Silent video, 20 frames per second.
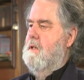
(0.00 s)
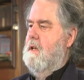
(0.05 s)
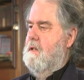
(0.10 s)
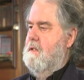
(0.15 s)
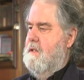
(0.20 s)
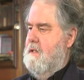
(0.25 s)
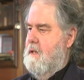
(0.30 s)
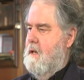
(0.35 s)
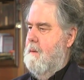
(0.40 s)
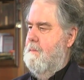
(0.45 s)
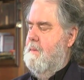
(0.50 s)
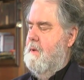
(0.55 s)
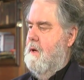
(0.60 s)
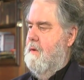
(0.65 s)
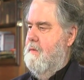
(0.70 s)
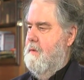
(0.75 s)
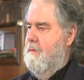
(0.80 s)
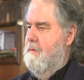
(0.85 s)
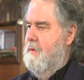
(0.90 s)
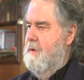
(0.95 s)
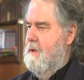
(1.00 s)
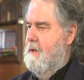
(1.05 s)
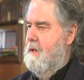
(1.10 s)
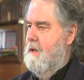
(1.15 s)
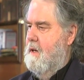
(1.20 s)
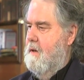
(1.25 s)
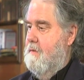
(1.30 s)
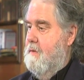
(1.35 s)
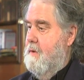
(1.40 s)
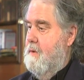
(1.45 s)
I stopped off in
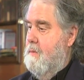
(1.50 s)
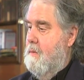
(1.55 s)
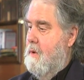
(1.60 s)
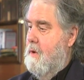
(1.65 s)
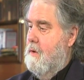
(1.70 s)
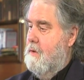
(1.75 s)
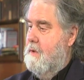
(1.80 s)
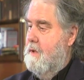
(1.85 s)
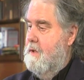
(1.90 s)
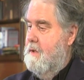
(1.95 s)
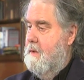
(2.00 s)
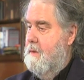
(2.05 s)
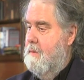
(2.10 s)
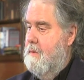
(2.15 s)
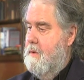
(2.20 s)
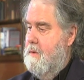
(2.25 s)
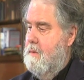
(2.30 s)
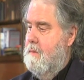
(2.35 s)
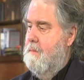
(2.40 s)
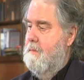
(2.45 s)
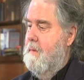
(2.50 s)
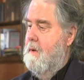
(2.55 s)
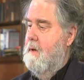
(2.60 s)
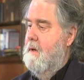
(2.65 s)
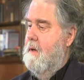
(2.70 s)
Philadelphia and walked in the room,